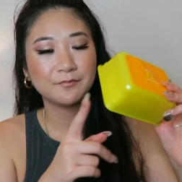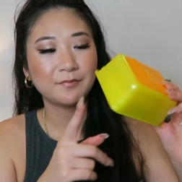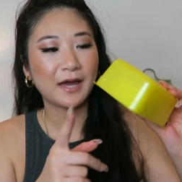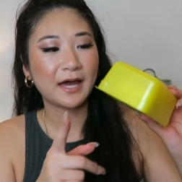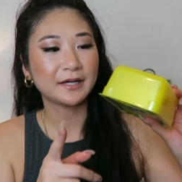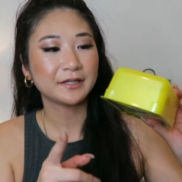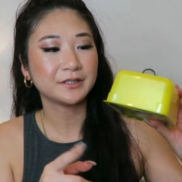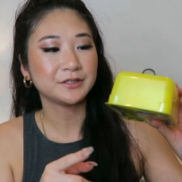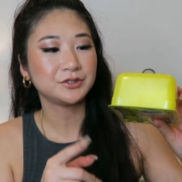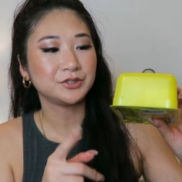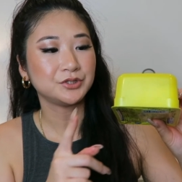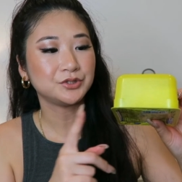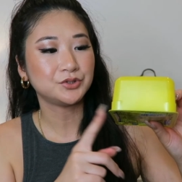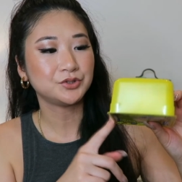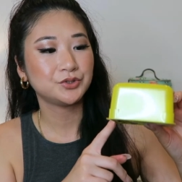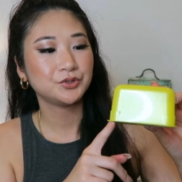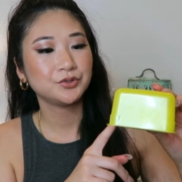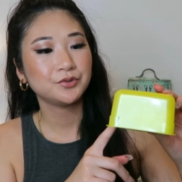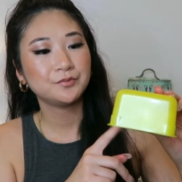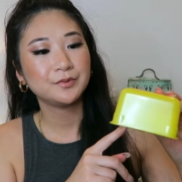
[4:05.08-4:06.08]
the packaging
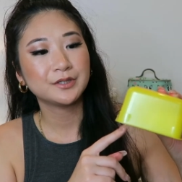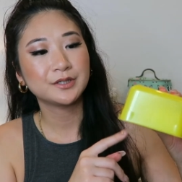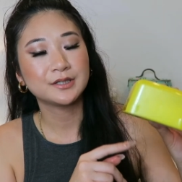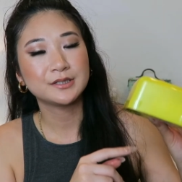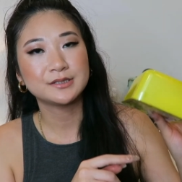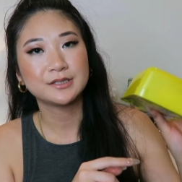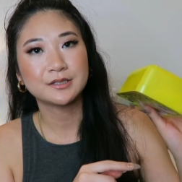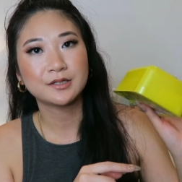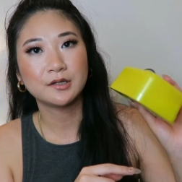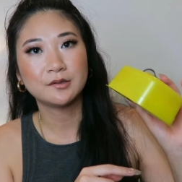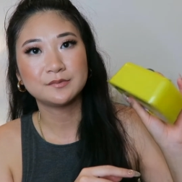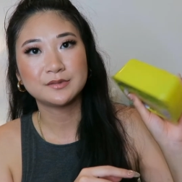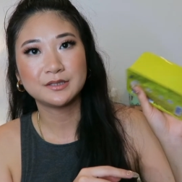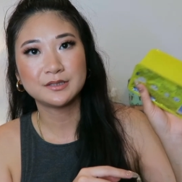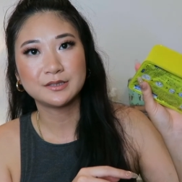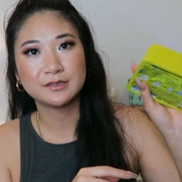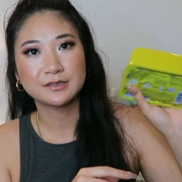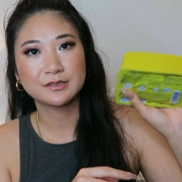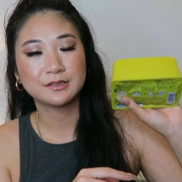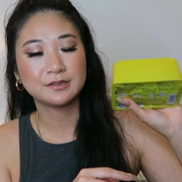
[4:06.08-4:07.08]
too because it comes
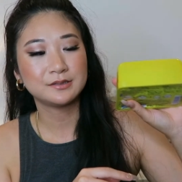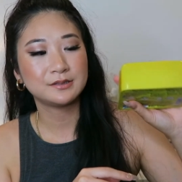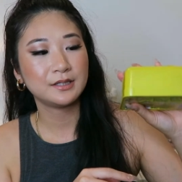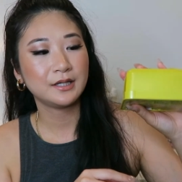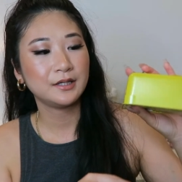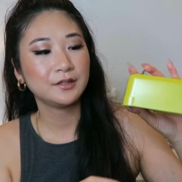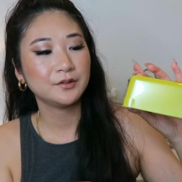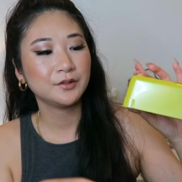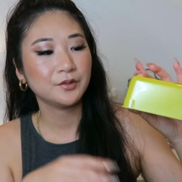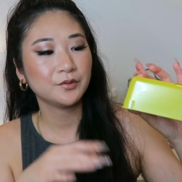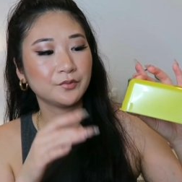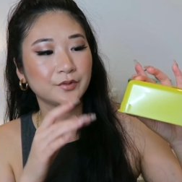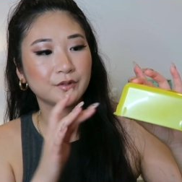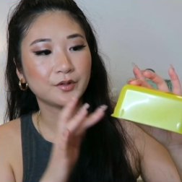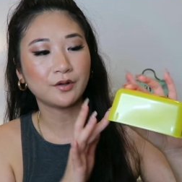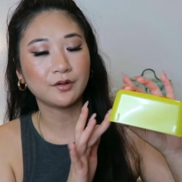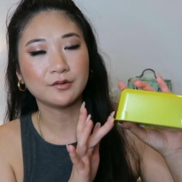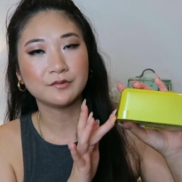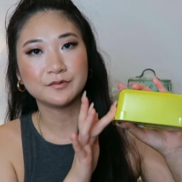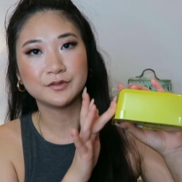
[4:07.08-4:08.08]
in this container
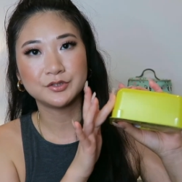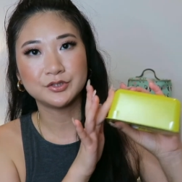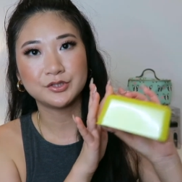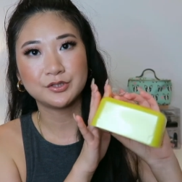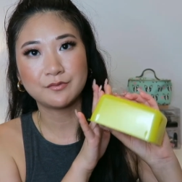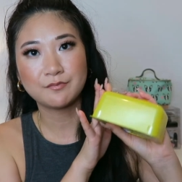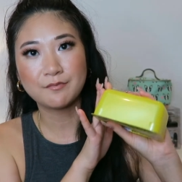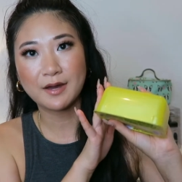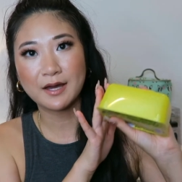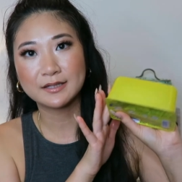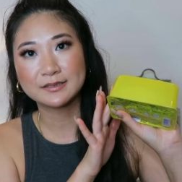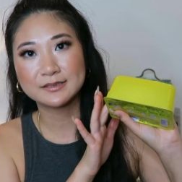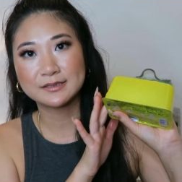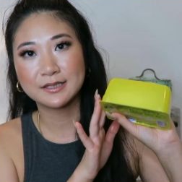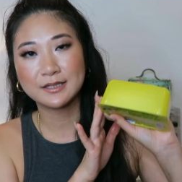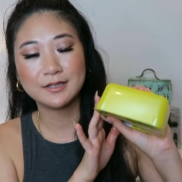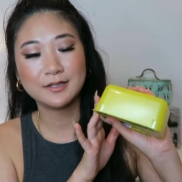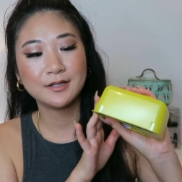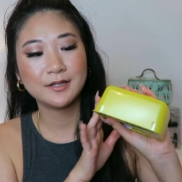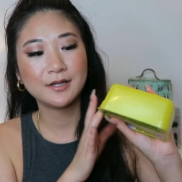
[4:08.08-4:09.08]
with all of the sheet
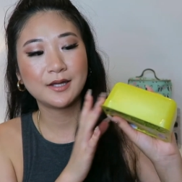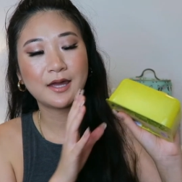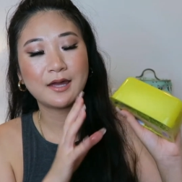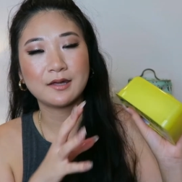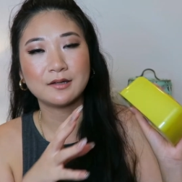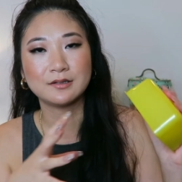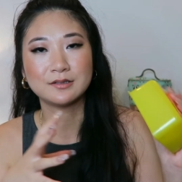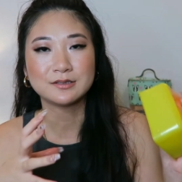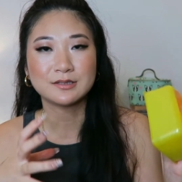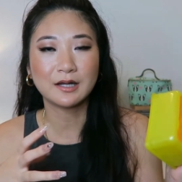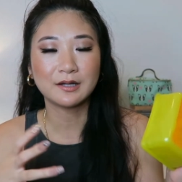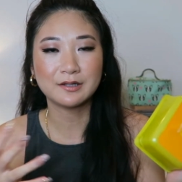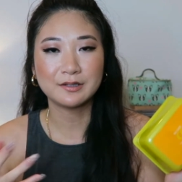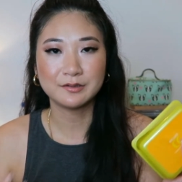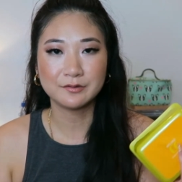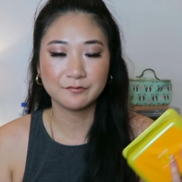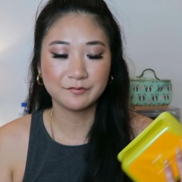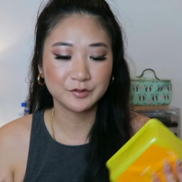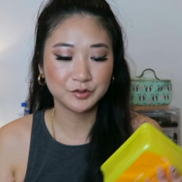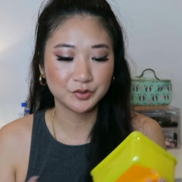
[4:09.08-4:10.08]
masks in it and it's not
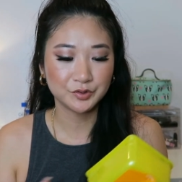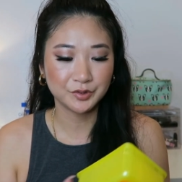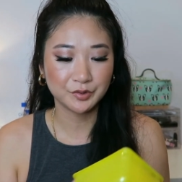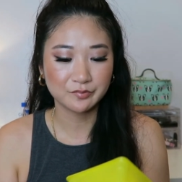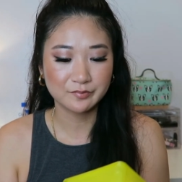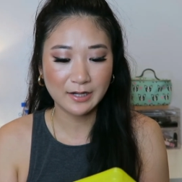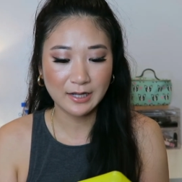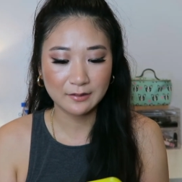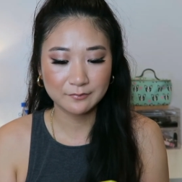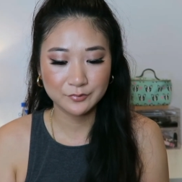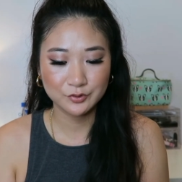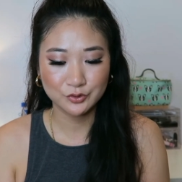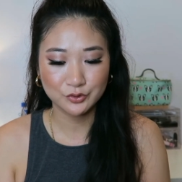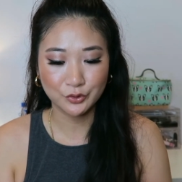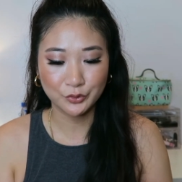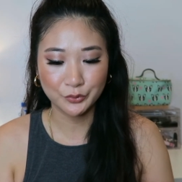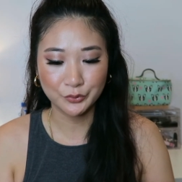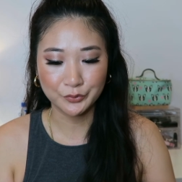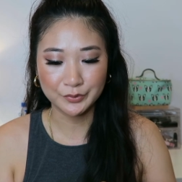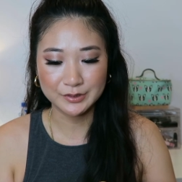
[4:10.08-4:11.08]
individually wrapped
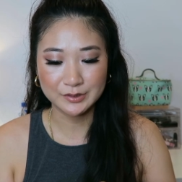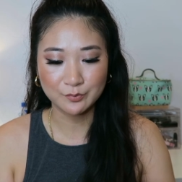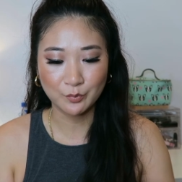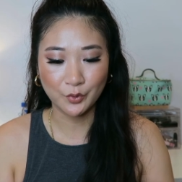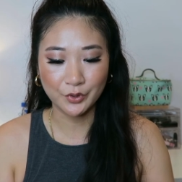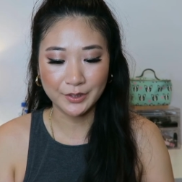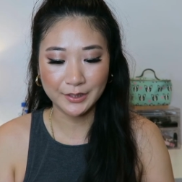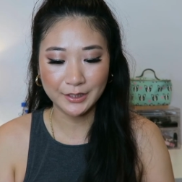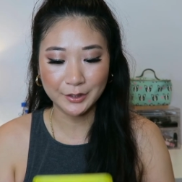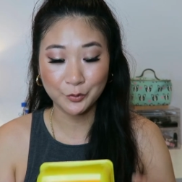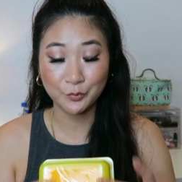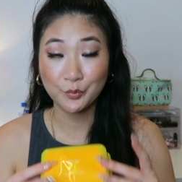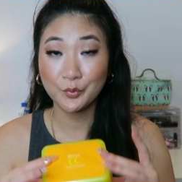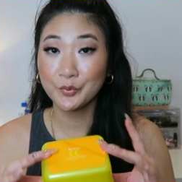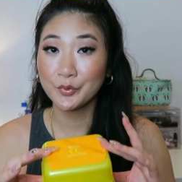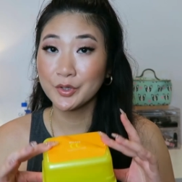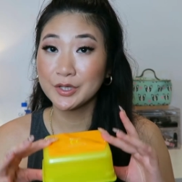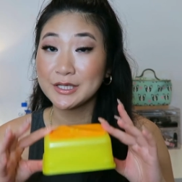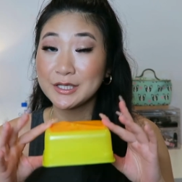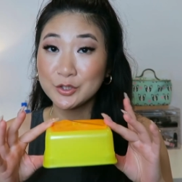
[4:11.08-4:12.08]
so it's more
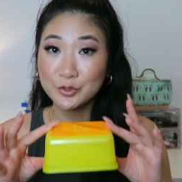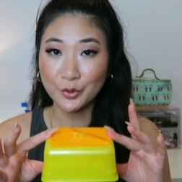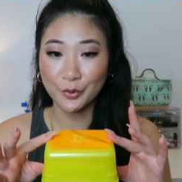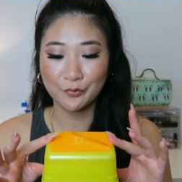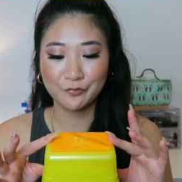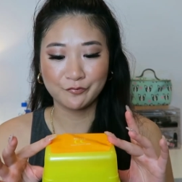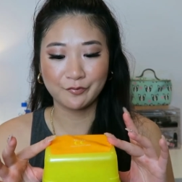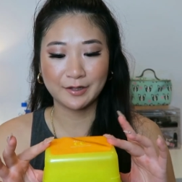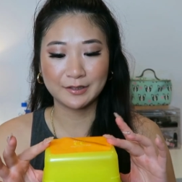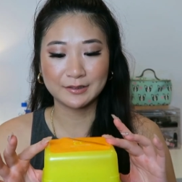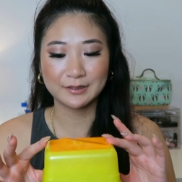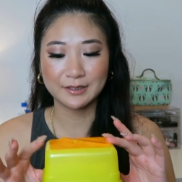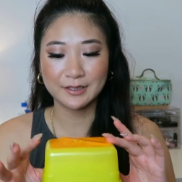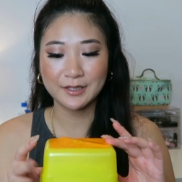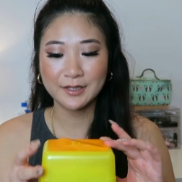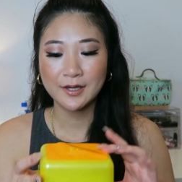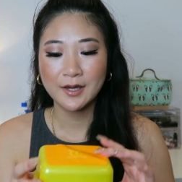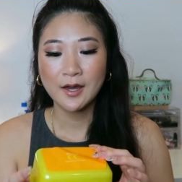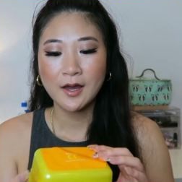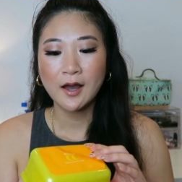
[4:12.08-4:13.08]

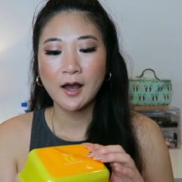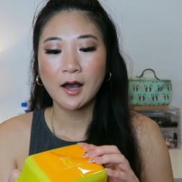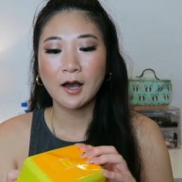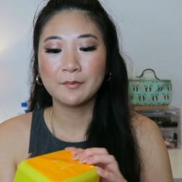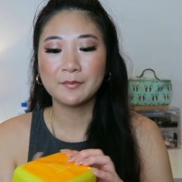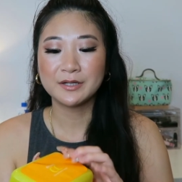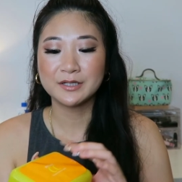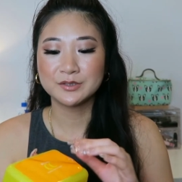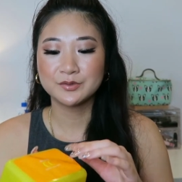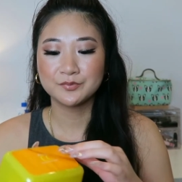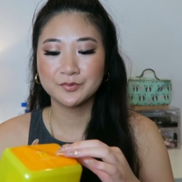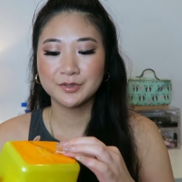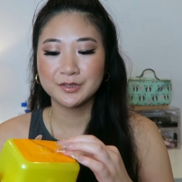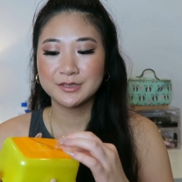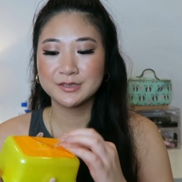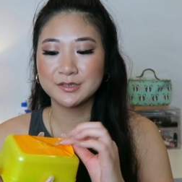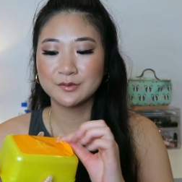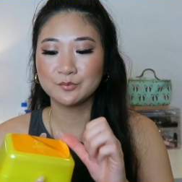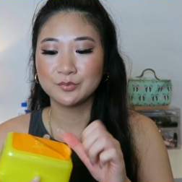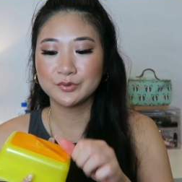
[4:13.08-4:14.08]
eco-friendly. Um, and it's
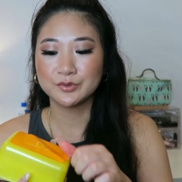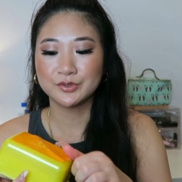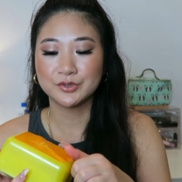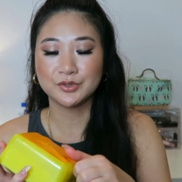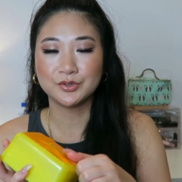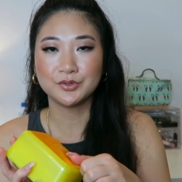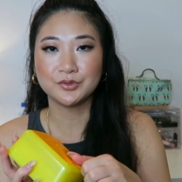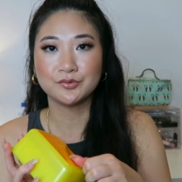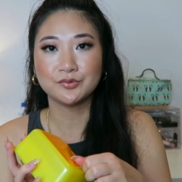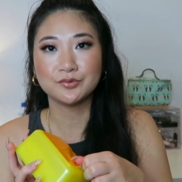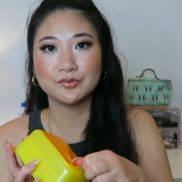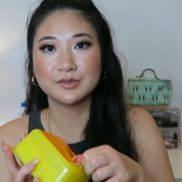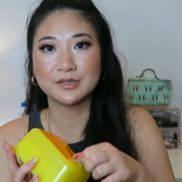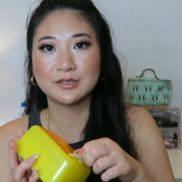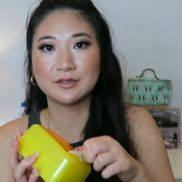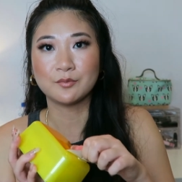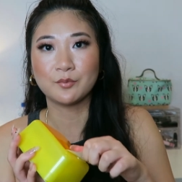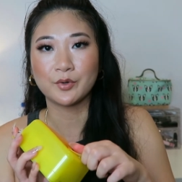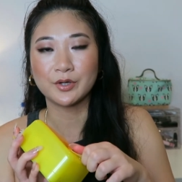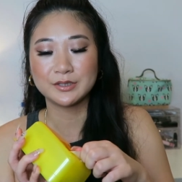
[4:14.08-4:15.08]
really simple to use
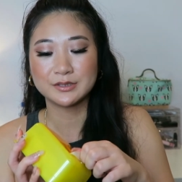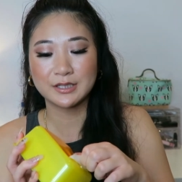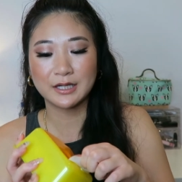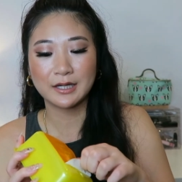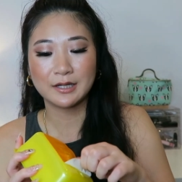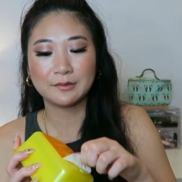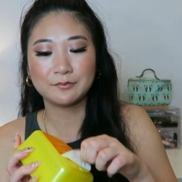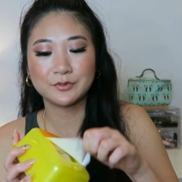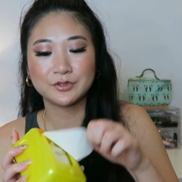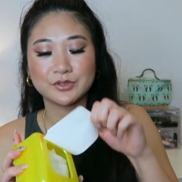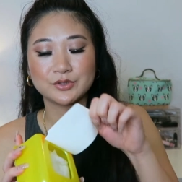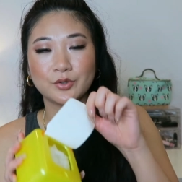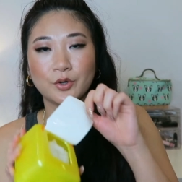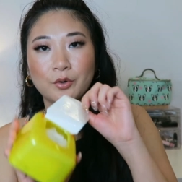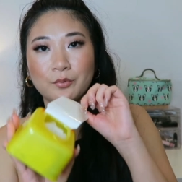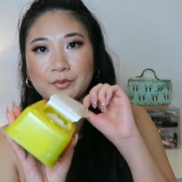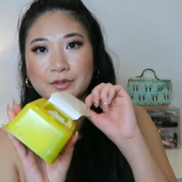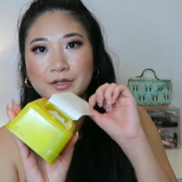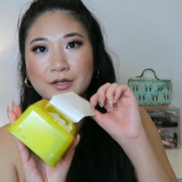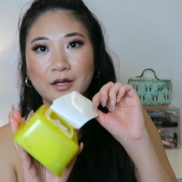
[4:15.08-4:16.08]
in the morning time.
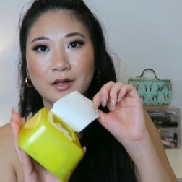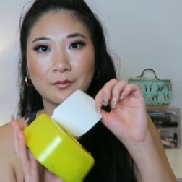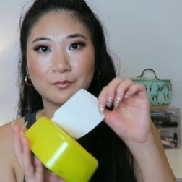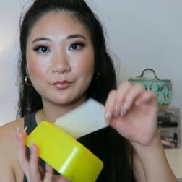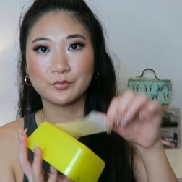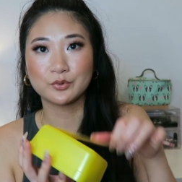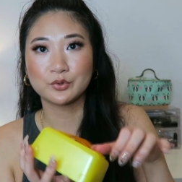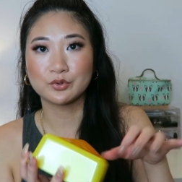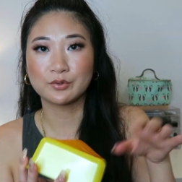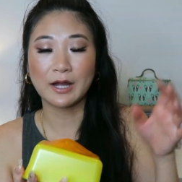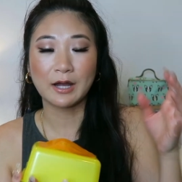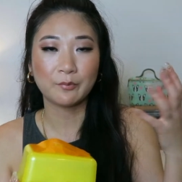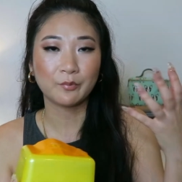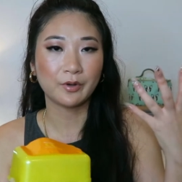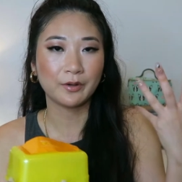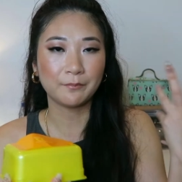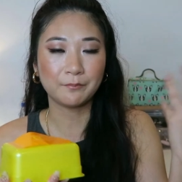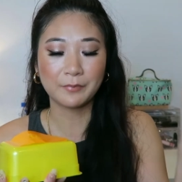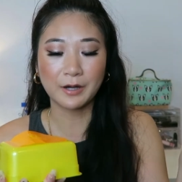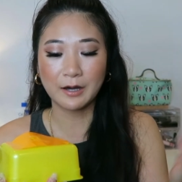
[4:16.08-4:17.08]
open it up, grab
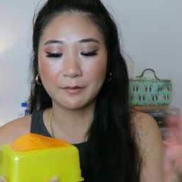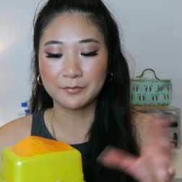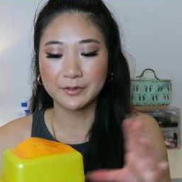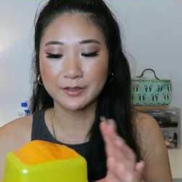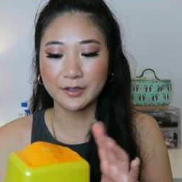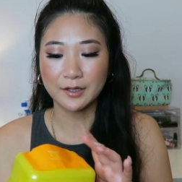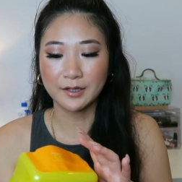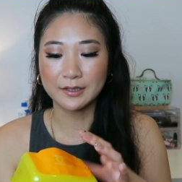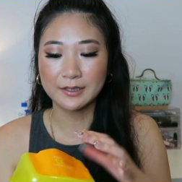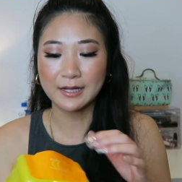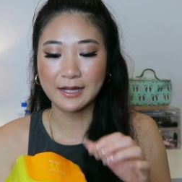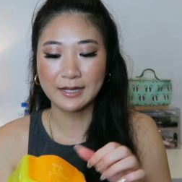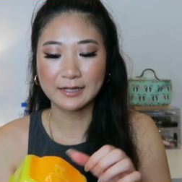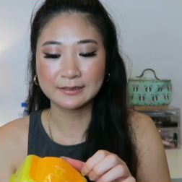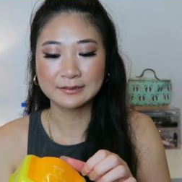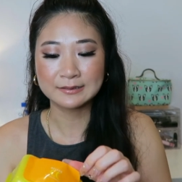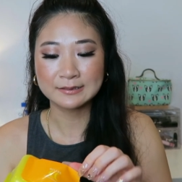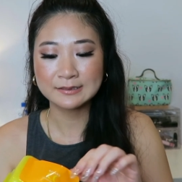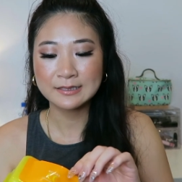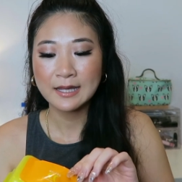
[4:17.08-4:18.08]
one, pop it on
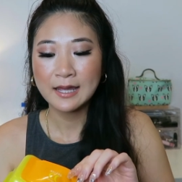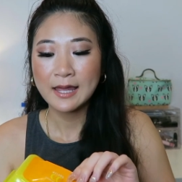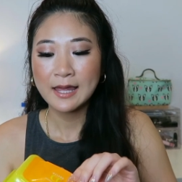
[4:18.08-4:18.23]
and